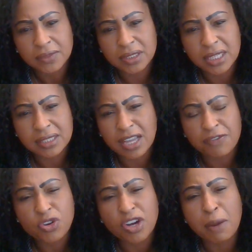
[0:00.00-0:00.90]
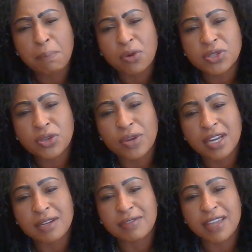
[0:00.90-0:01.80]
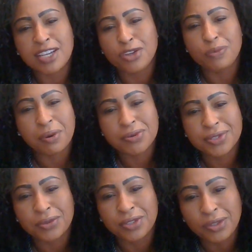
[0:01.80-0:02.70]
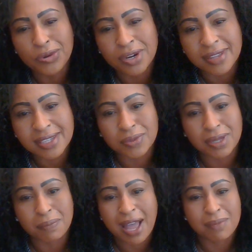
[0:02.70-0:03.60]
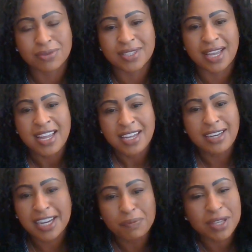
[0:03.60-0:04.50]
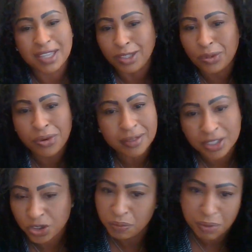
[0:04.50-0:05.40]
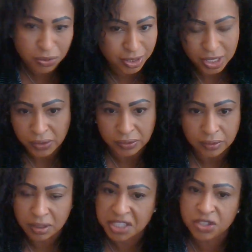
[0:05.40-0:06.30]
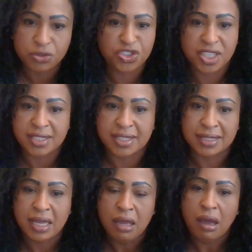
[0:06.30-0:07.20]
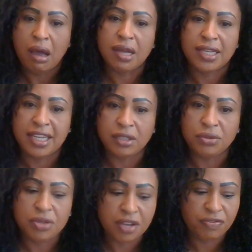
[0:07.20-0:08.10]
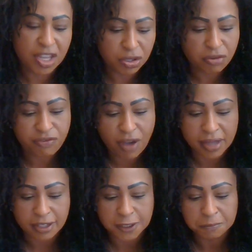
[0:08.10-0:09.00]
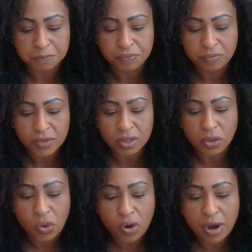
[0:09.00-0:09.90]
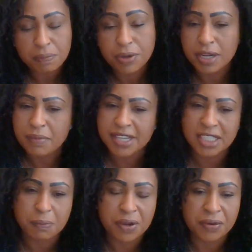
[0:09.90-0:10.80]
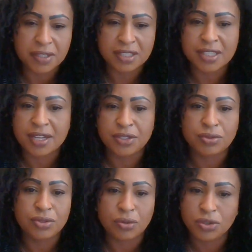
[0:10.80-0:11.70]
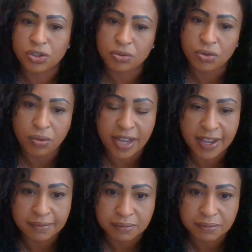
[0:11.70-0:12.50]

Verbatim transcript: That's if you're gonna boast on anything, you boast on the Lord. That's what the Bible say. Let it be the Lord that you boast on. Thank you, Jesus. Hallelujah. Thank you, Father the Lord put in my spirit to tell you, don't you quit.